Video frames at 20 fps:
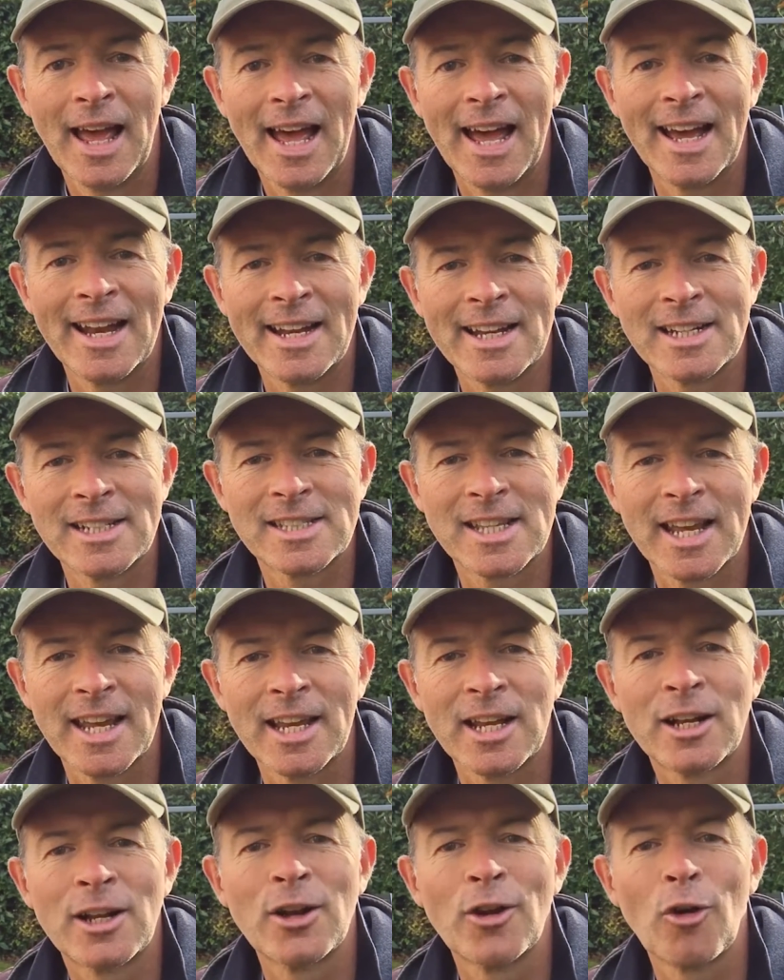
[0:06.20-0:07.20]
and it's
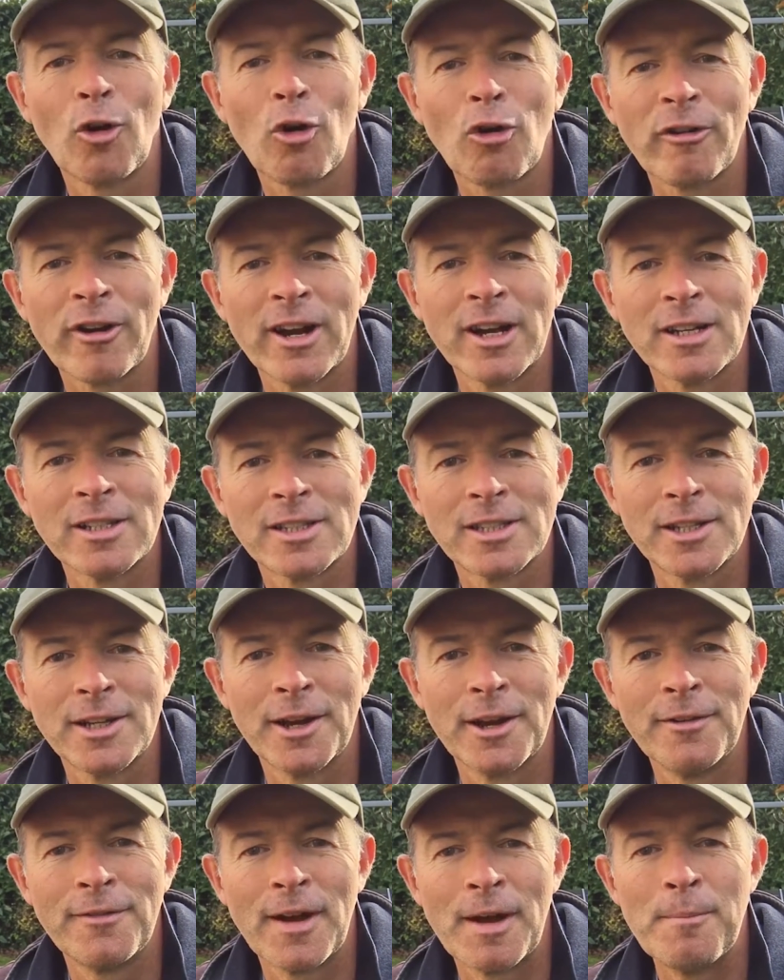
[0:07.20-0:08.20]
a glorious
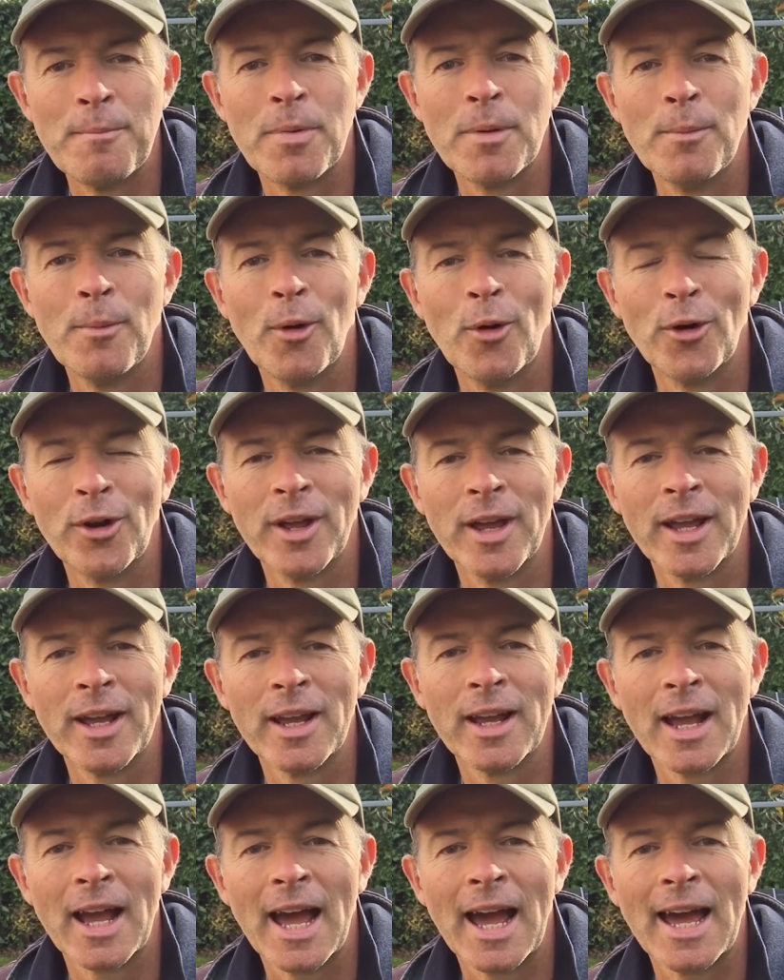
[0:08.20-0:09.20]
November
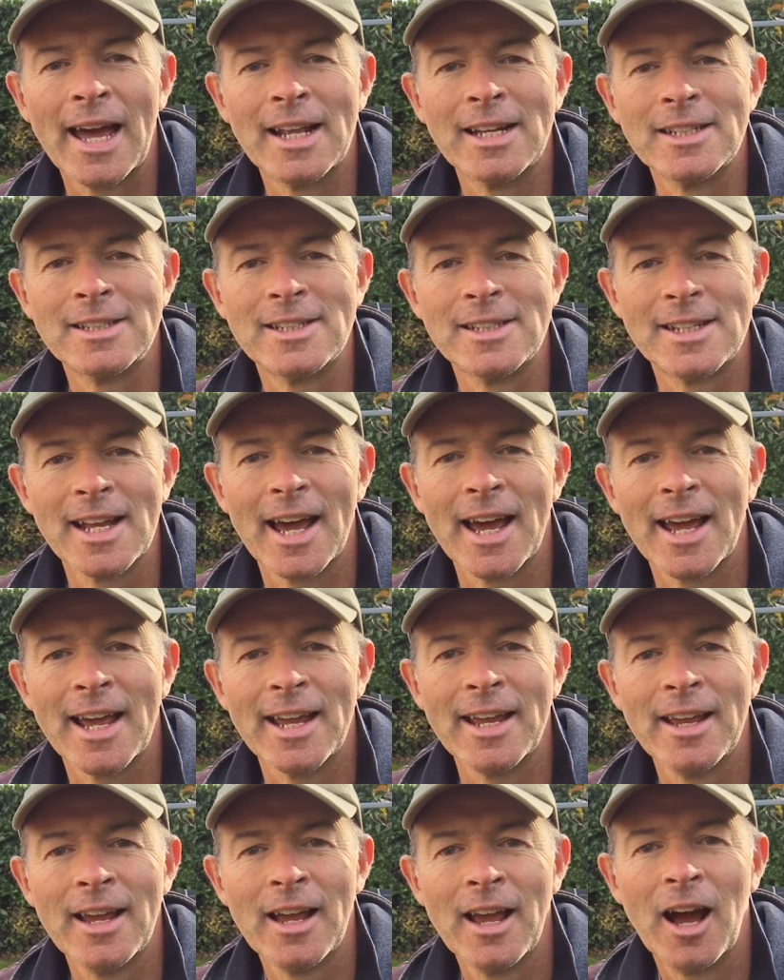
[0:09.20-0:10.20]
morning, and
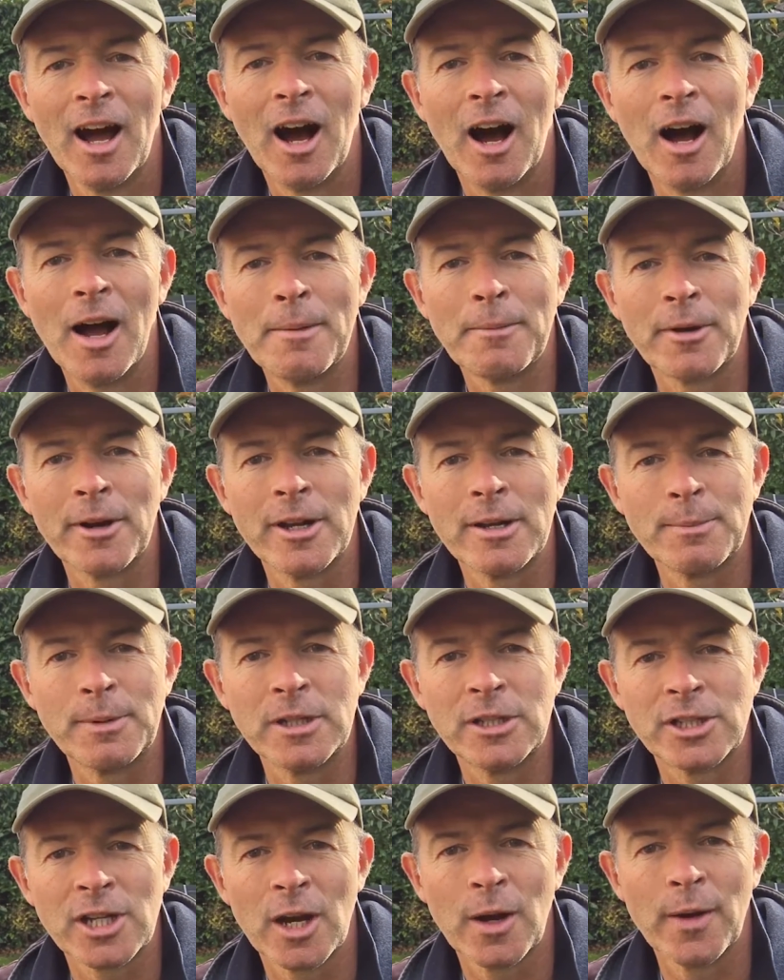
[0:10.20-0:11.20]
today I'm going to
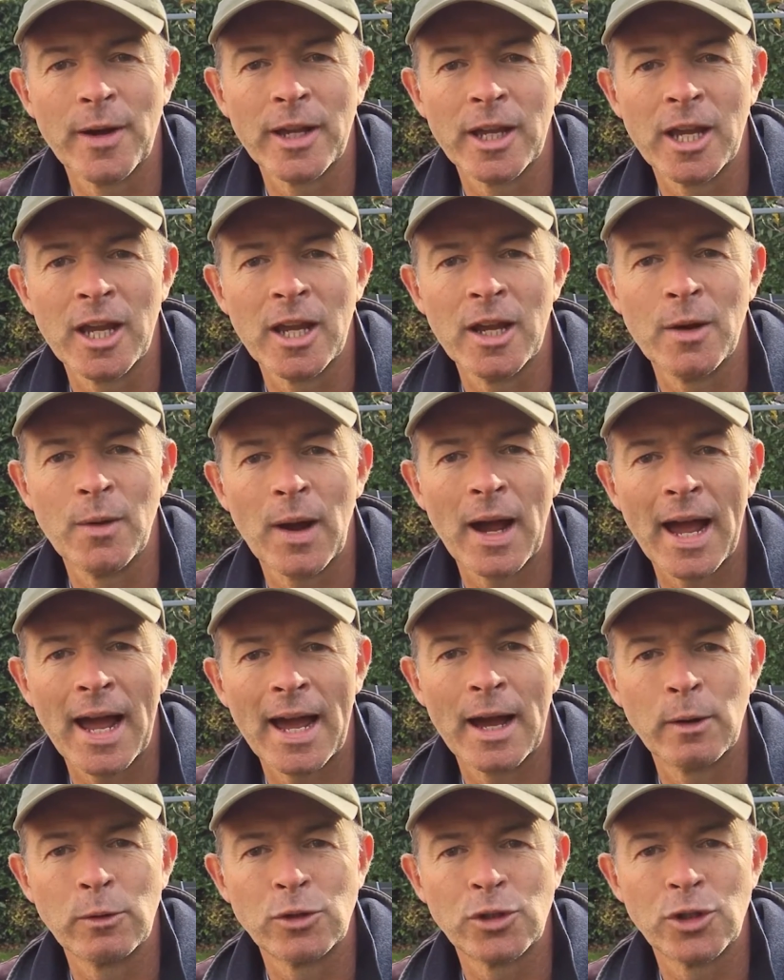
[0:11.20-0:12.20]
be showing you
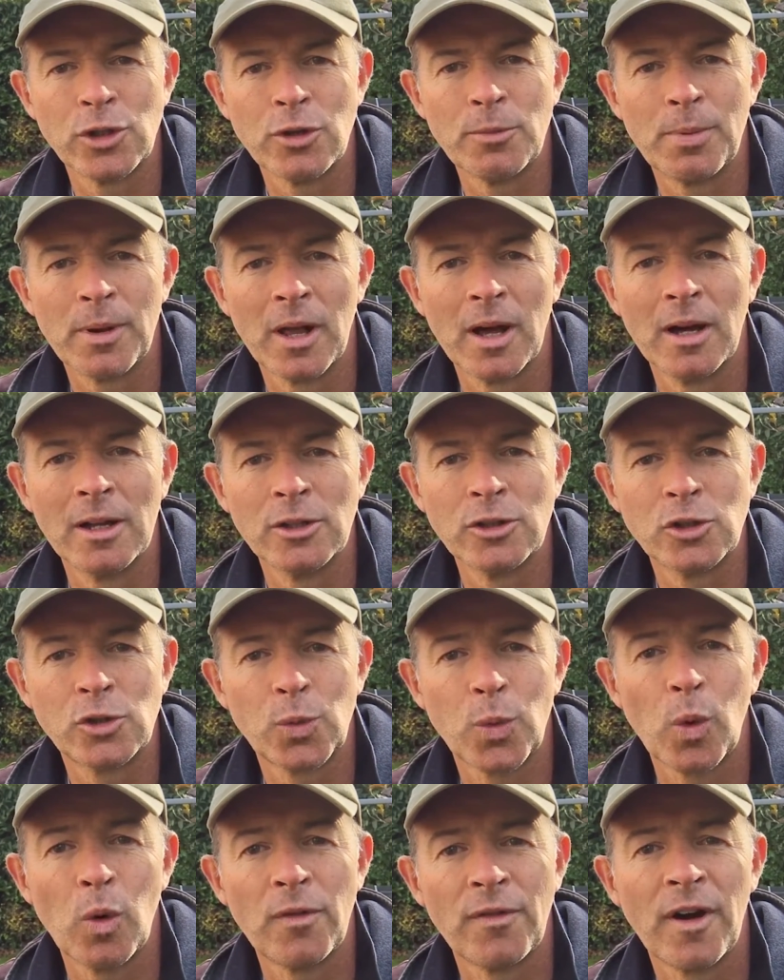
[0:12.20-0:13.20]
how to plant
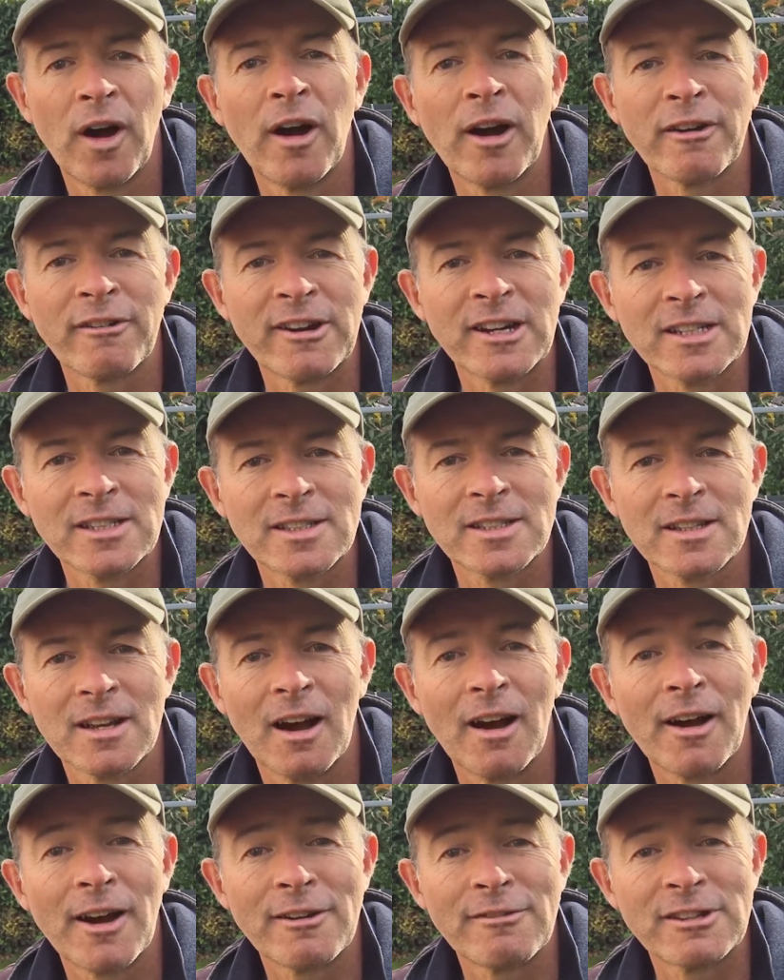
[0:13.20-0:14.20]
dwarf iris,
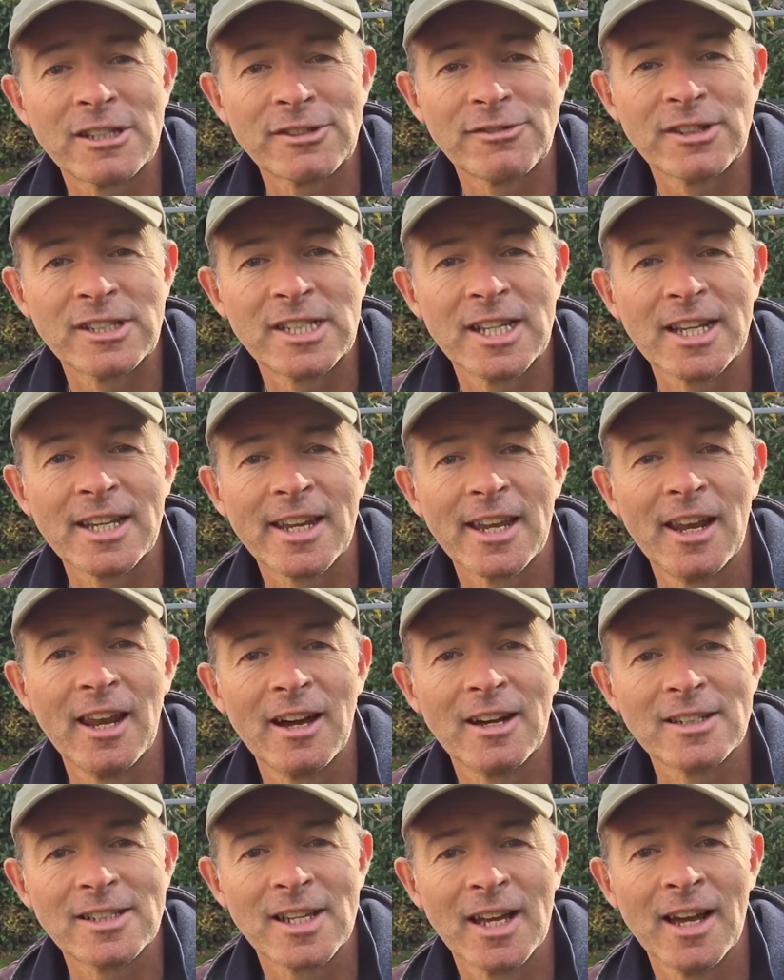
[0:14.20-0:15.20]
Iris
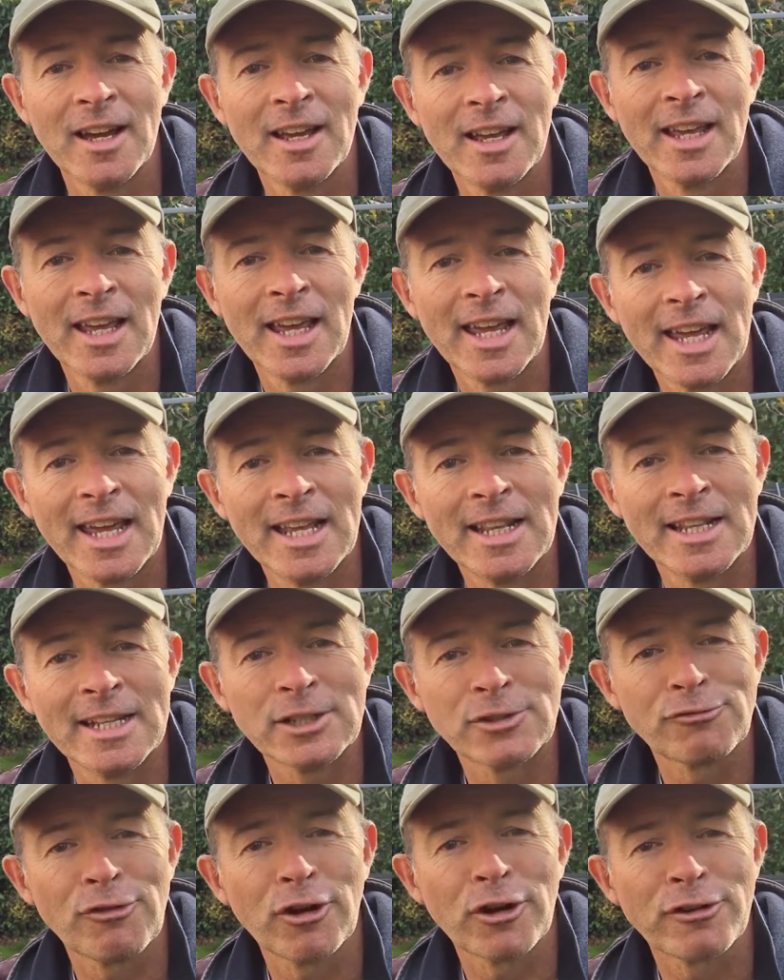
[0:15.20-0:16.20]
reticulata, in
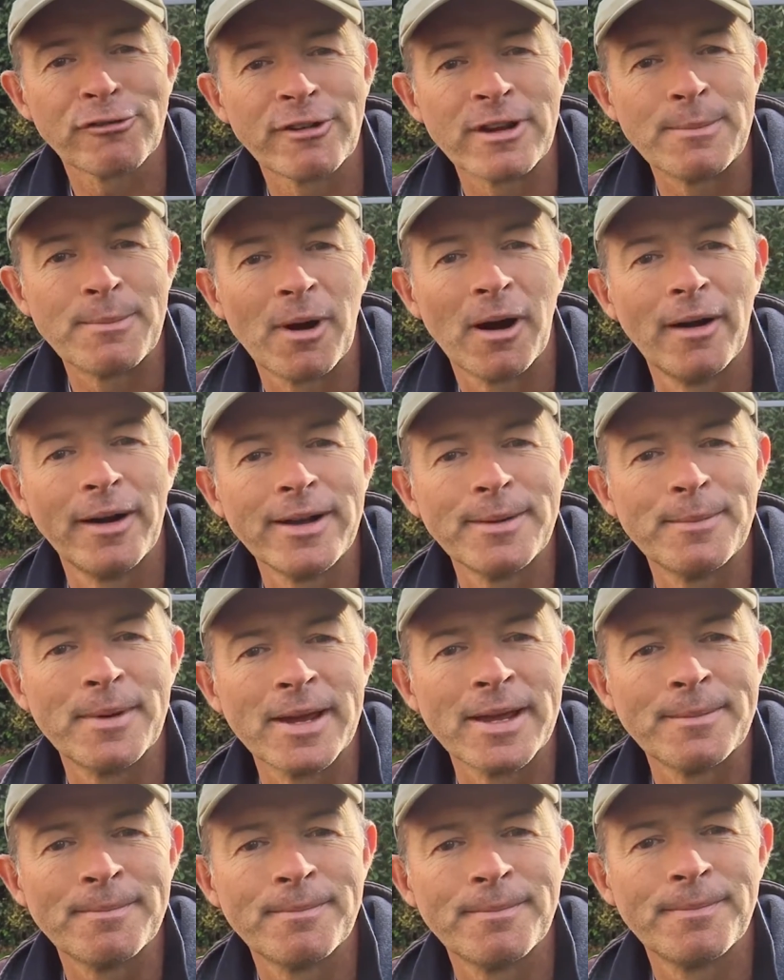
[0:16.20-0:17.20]
this rockery behind
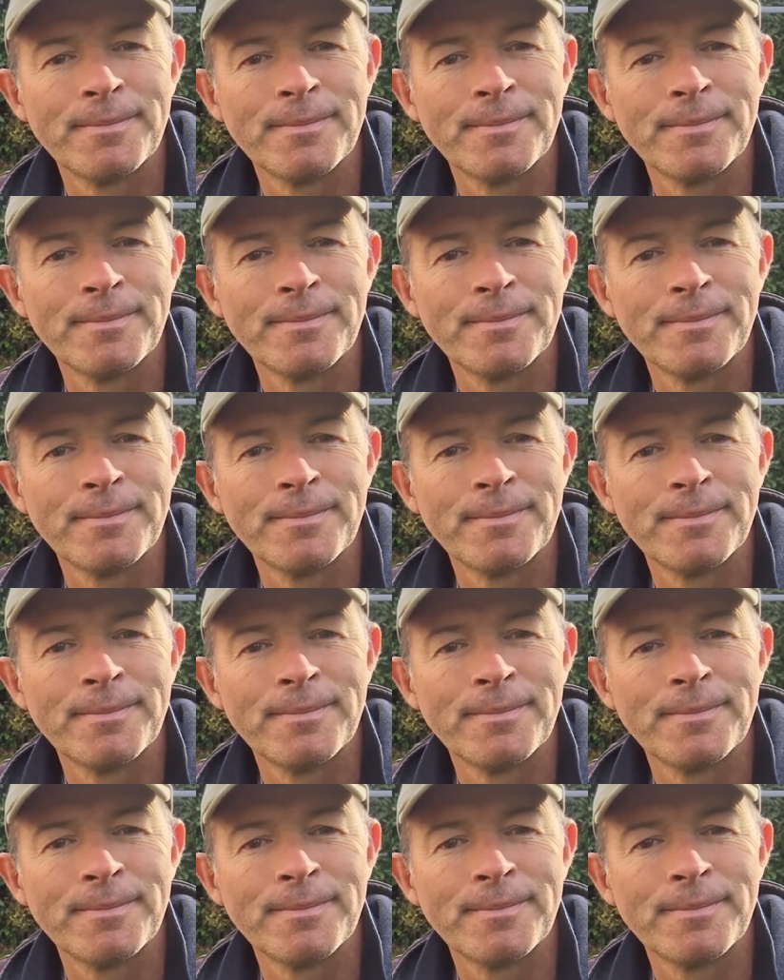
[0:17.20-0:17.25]
me.